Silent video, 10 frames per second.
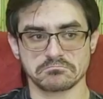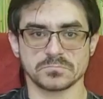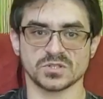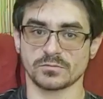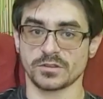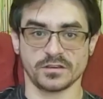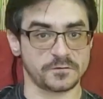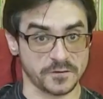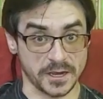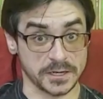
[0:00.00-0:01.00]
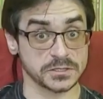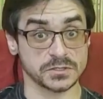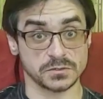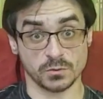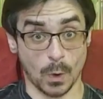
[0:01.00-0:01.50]
some of the
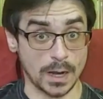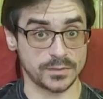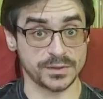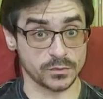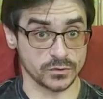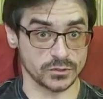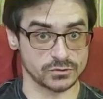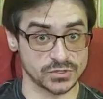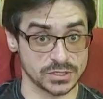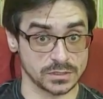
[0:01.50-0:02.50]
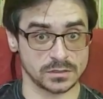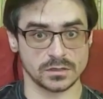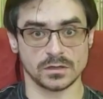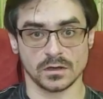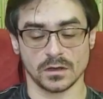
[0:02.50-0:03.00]
effects, why people use it,
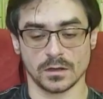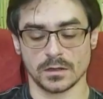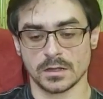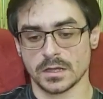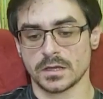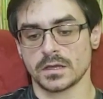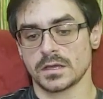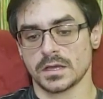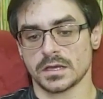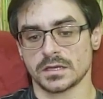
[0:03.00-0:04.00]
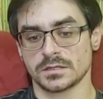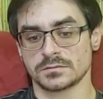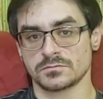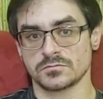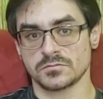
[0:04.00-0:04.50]

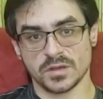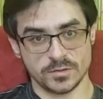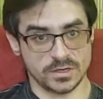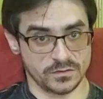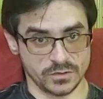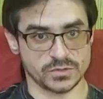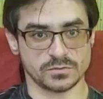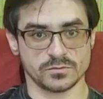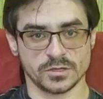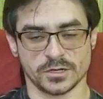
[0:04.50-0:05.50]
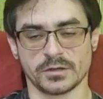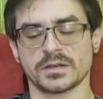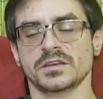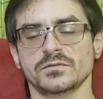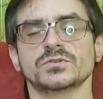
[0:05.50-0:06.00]
and maybe give you
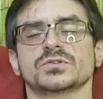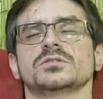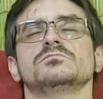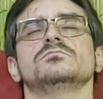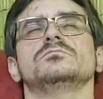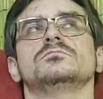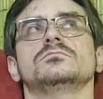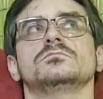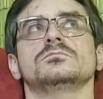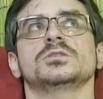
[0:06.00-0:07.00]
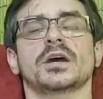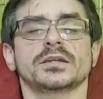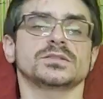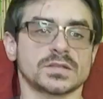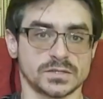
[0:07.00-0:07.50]
some
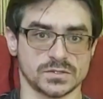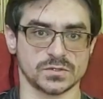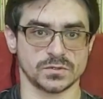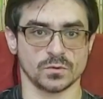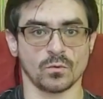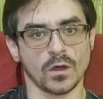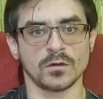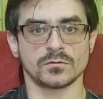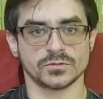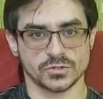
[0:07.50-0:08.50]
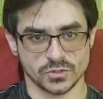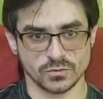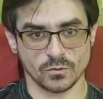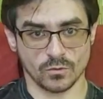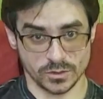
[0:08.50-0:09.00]
guidance as to what
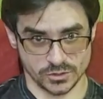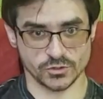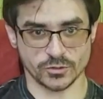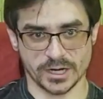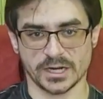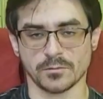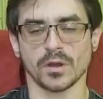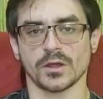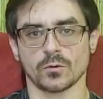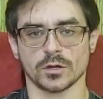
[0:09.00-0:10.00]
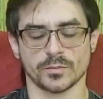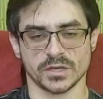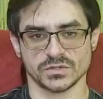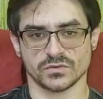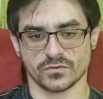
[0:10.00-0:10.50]
strain might work
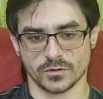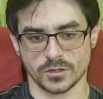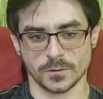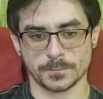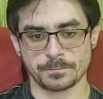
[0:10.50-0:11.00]
best for you.